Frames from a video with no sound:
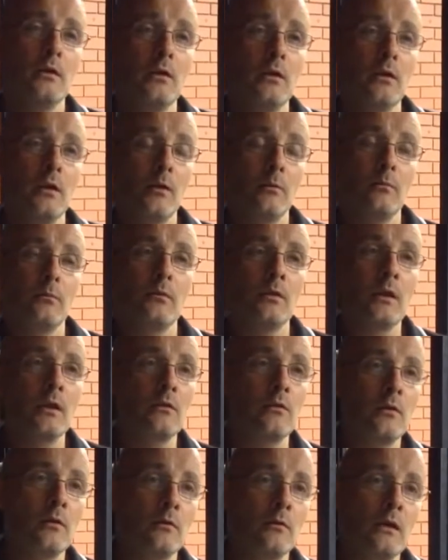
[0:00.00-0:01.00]
you don't,
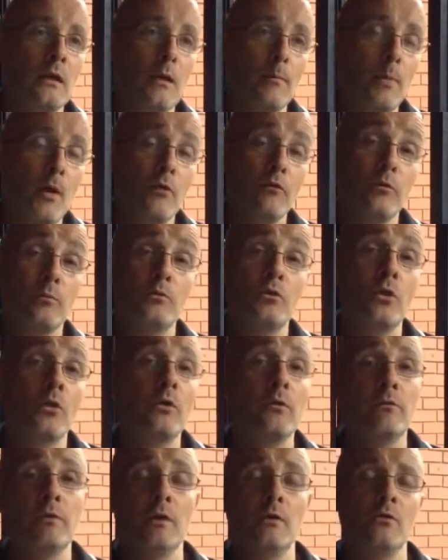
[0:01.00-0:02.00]
apart from
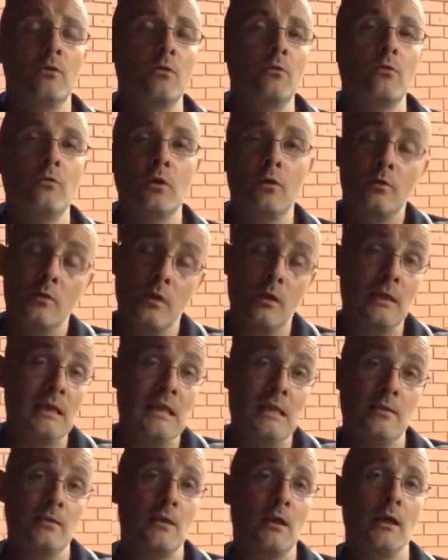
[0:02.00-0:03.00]
Djokovic, who's just an
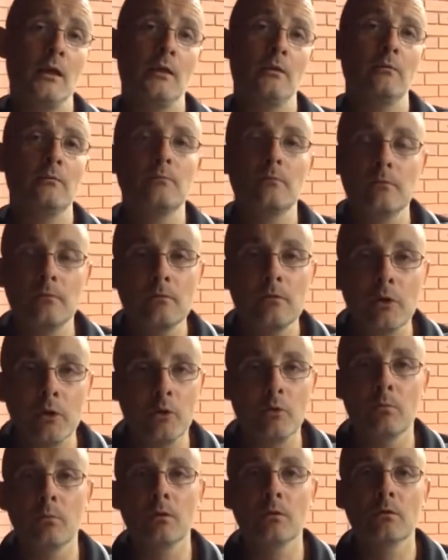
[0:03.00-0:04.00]
insane
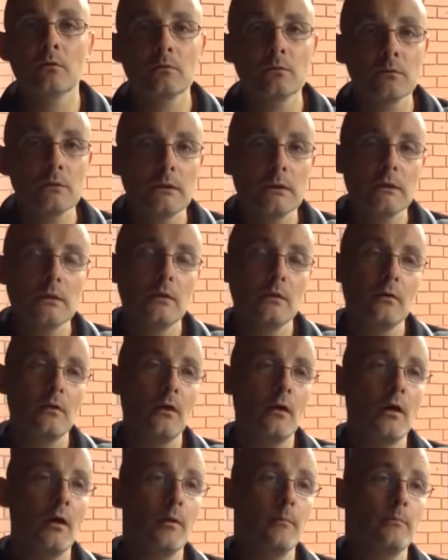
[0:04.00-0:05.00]
human,
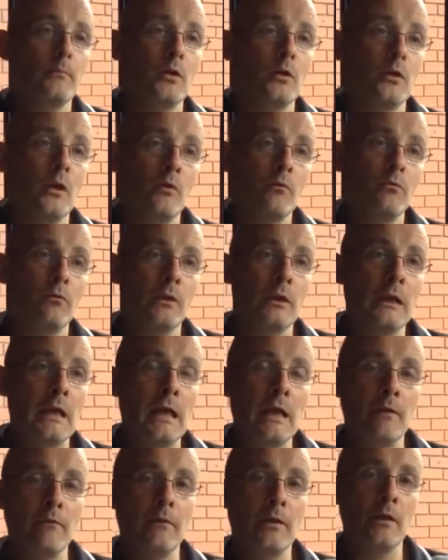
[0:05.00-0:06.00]
you don't really
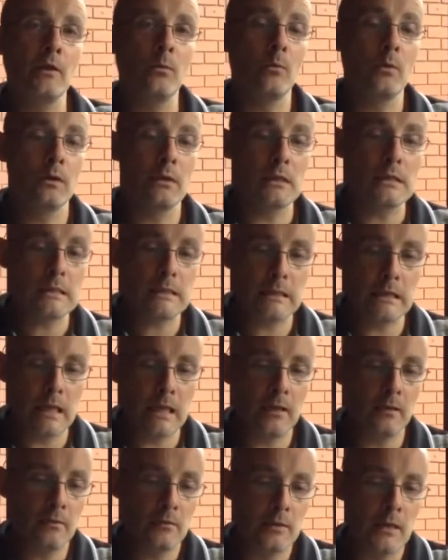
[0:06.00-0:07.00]
have anyone that
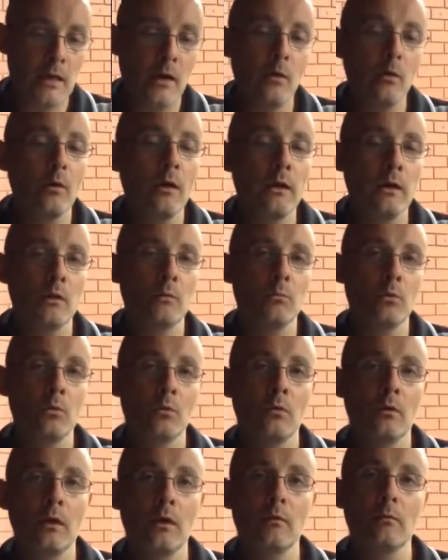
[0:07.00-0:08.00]
stands out
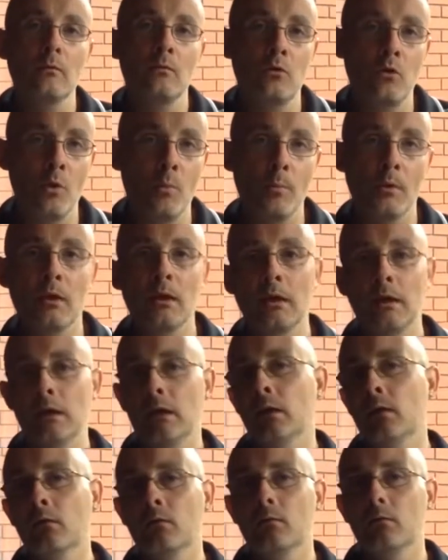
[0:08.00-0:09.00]
anymore that
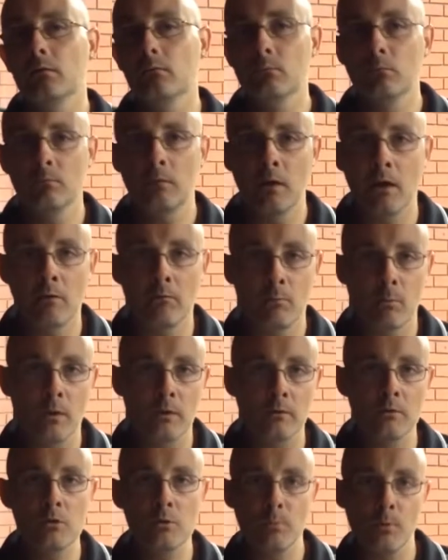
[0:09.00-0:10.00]
dominating their
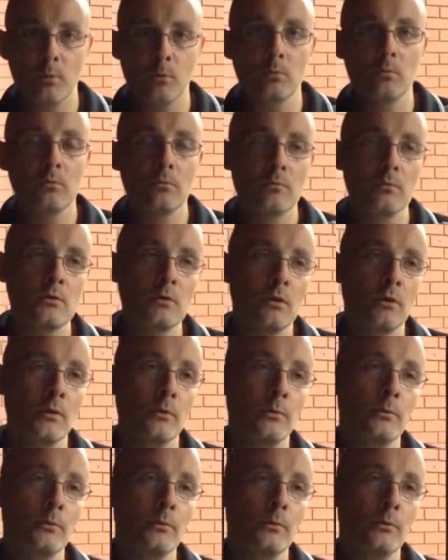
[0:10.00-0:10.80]
one sport. So